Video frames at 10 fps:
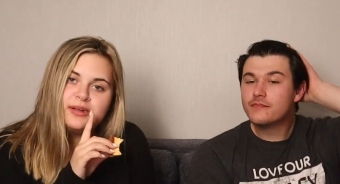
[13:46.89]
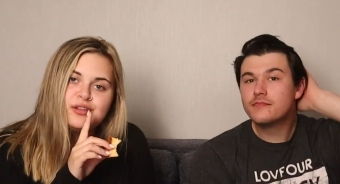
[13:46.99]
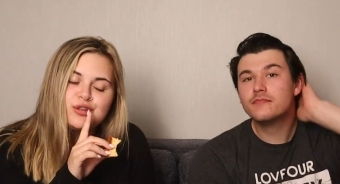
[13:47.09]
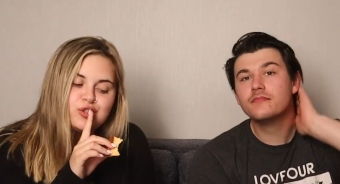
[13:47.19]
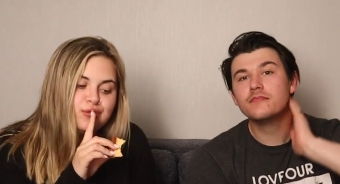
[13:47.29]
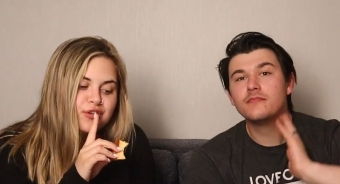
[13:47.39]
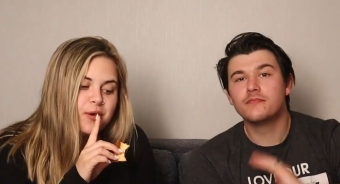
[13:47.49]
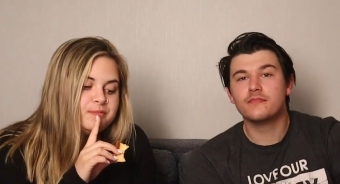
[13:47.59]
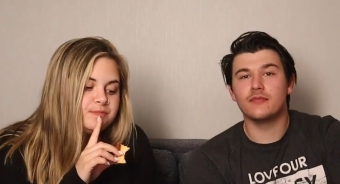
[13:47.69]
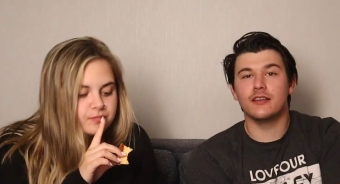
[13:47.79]
Speaker 1: my little
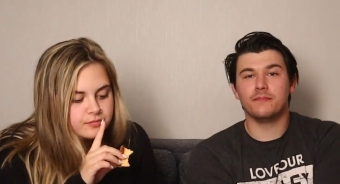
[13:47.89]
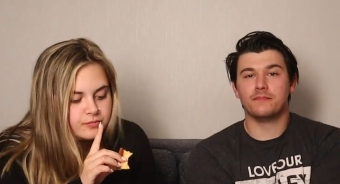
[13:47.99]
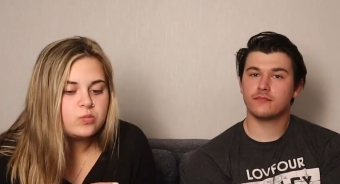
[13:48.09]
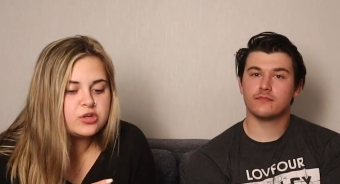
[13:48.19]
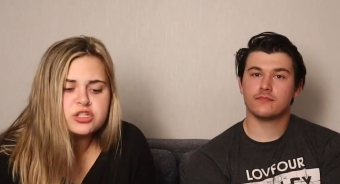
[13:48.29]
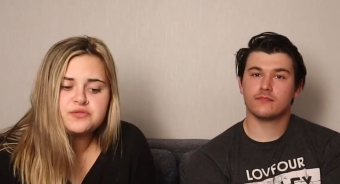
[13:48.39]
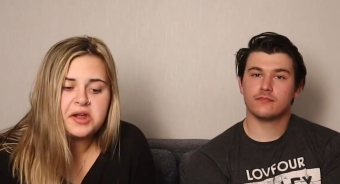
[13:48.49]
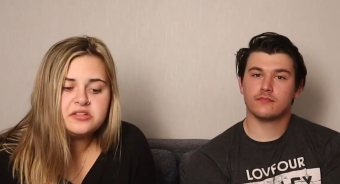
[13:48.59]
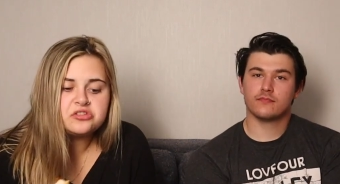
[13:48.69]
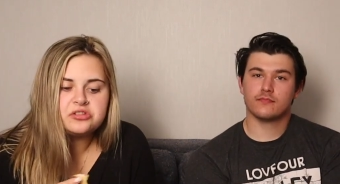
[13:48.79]
chauffeur. Yeah. We were just
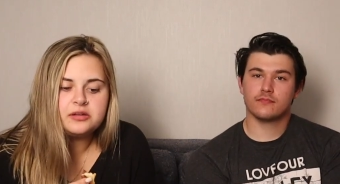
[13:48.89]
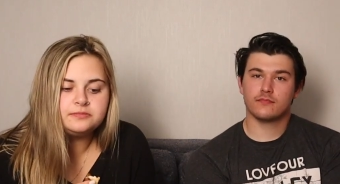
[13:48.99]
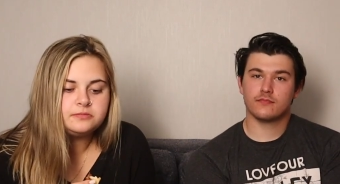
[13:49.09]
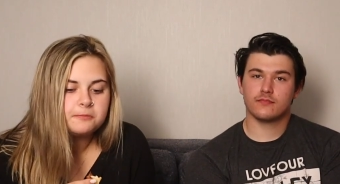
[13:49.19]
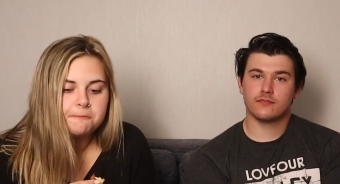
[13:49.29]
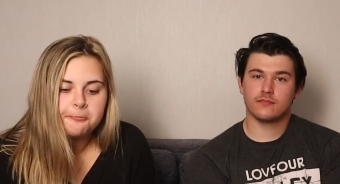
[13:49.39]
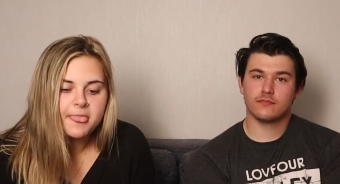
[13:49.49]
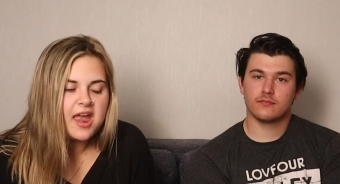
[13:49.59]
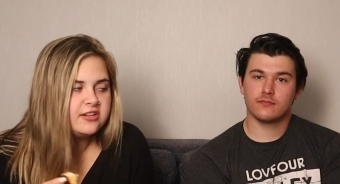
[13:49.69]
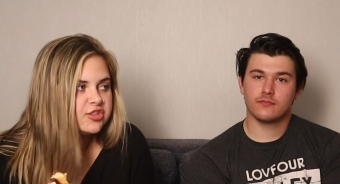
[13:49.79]
friends and then
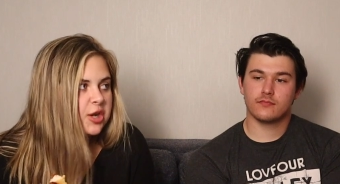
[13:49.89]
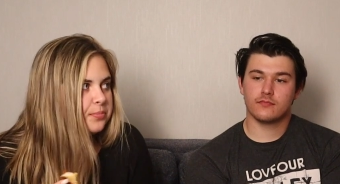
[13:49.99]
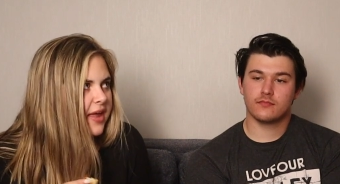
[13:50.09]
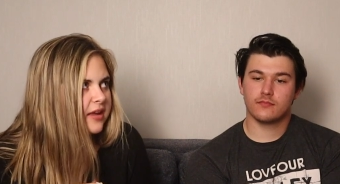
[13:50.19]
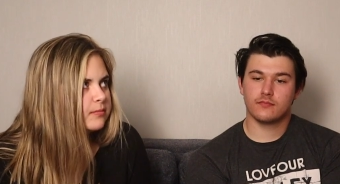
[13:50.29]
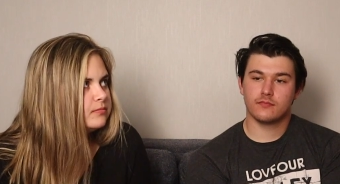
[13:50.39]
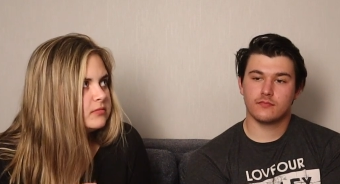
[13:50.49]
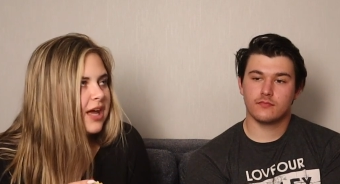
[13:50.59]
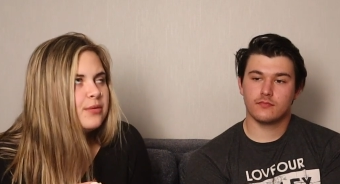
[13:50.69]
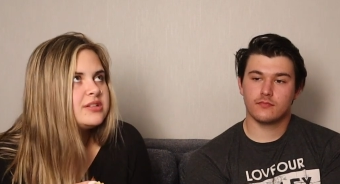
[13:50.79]
ended up like
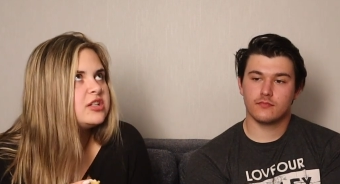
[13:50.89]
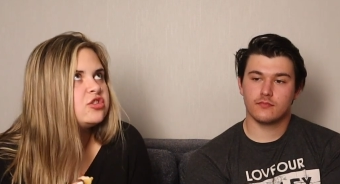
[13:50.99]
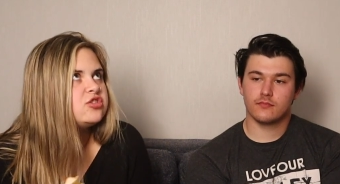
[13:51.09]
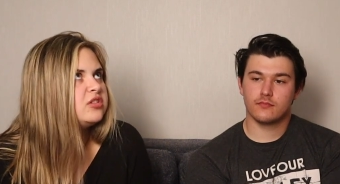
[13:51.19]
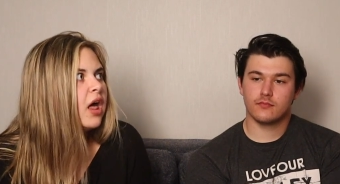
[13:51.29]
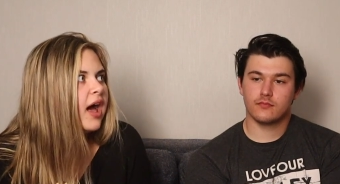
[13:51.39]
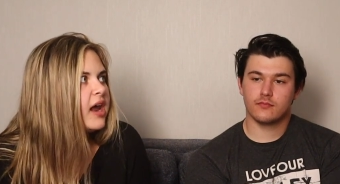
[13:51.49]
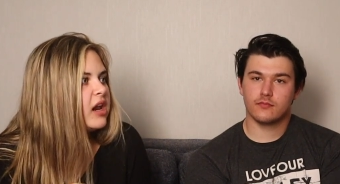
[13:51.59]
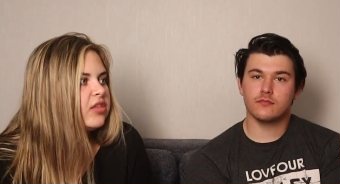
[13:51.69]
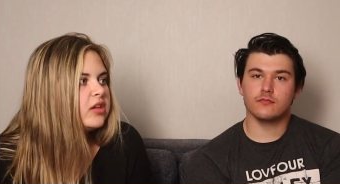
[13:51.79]
that was in July
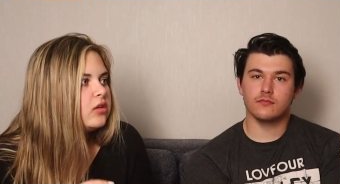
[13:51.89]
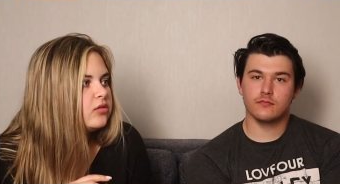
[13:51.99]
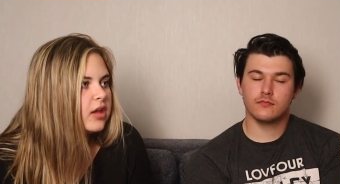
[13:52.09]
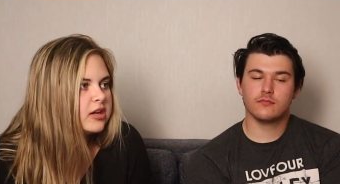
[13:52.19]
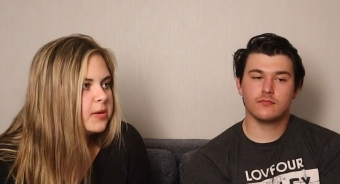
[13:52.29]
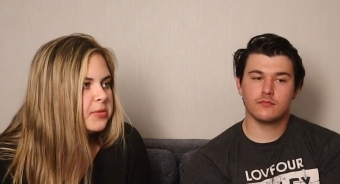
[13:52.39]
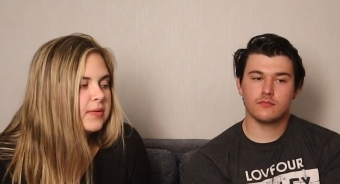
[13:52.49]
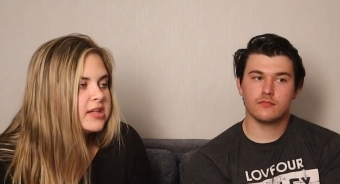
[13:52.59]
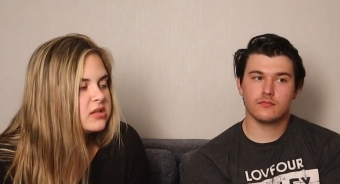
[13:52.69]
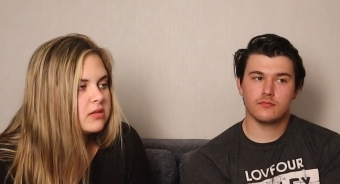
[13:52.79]
and I think ended up the
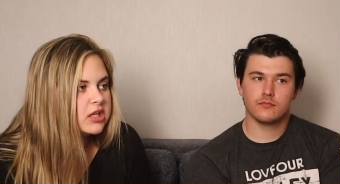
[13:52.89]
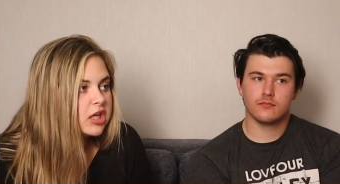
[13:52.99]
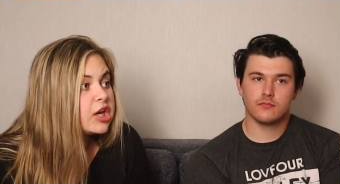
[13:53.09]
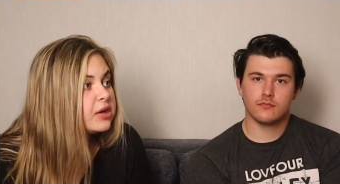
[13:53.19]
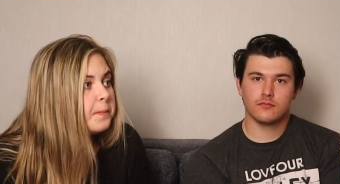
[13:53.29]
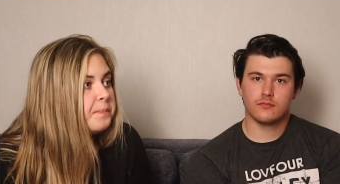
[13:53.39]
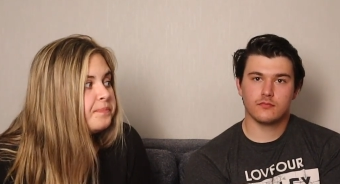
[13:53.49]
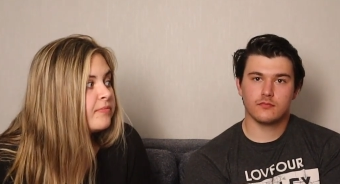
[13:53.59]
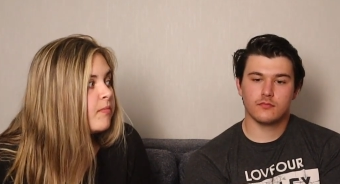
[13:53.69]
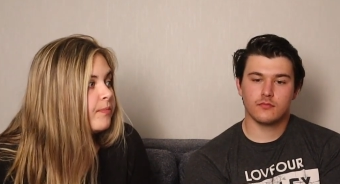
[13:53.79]
rest of the year.
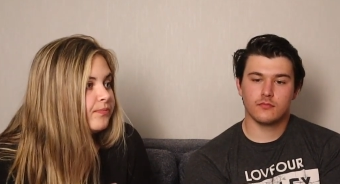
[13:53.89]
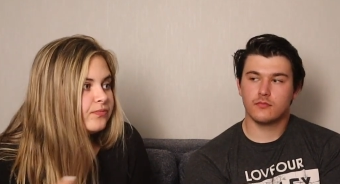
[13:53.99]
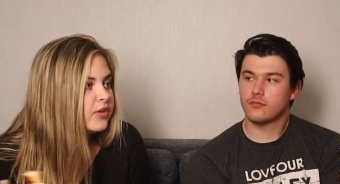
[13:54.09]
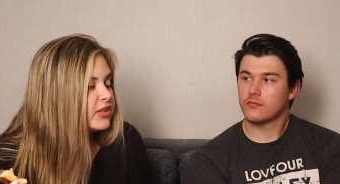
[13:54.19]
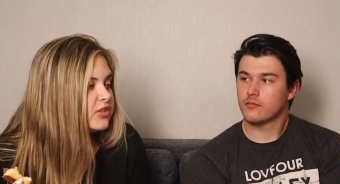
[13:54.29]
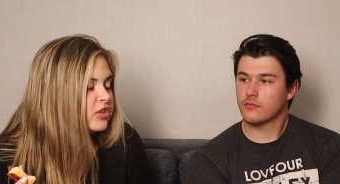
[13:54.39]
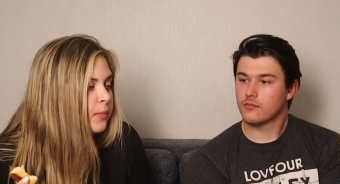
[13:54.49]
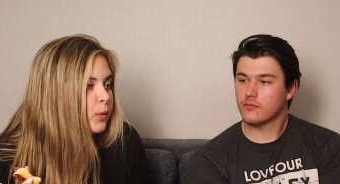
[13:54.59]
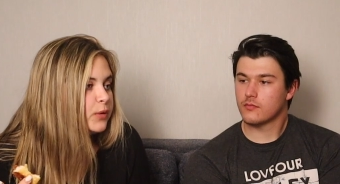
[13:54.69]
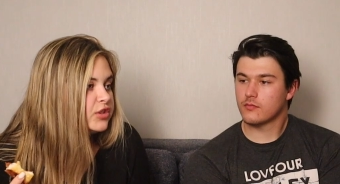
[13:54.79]
The rest of the
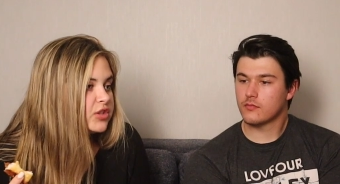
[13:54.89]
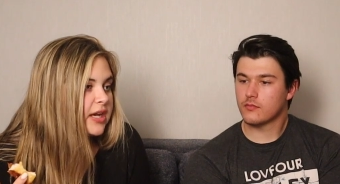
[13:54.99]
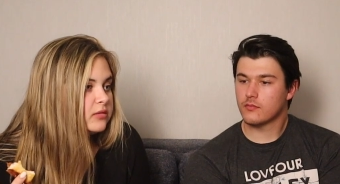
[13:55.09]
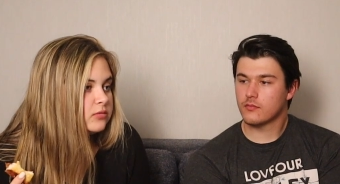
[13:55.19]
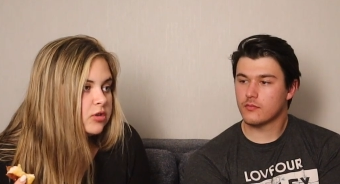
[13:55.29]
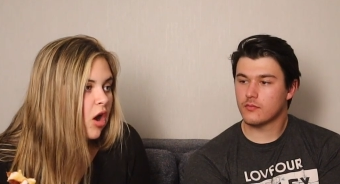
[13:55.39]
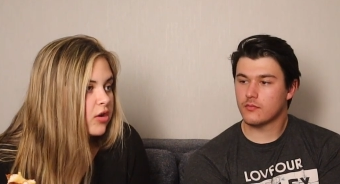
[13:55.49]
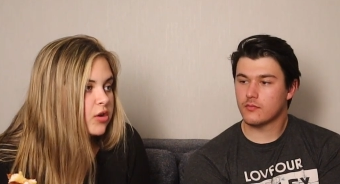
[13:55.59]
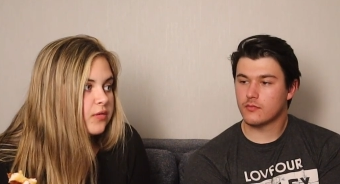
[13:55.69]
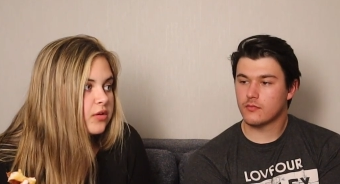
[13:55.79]
summer we just like
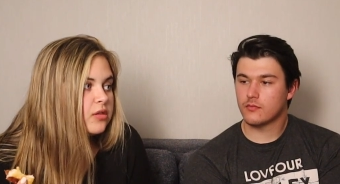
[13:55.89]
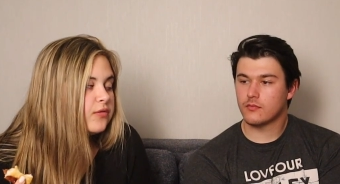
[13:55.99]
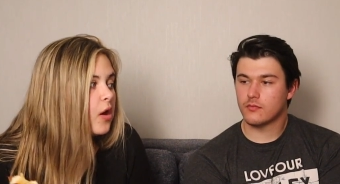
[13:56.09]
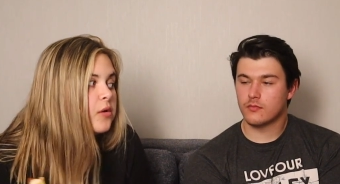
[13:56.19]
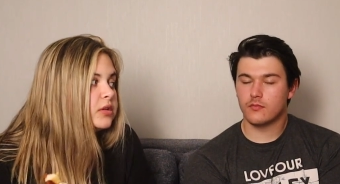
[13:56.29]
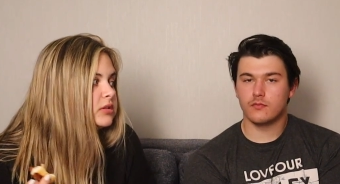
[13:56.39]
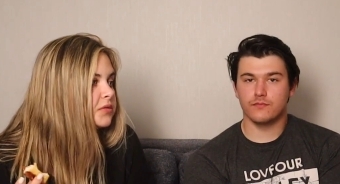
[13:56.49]
talked over the phone and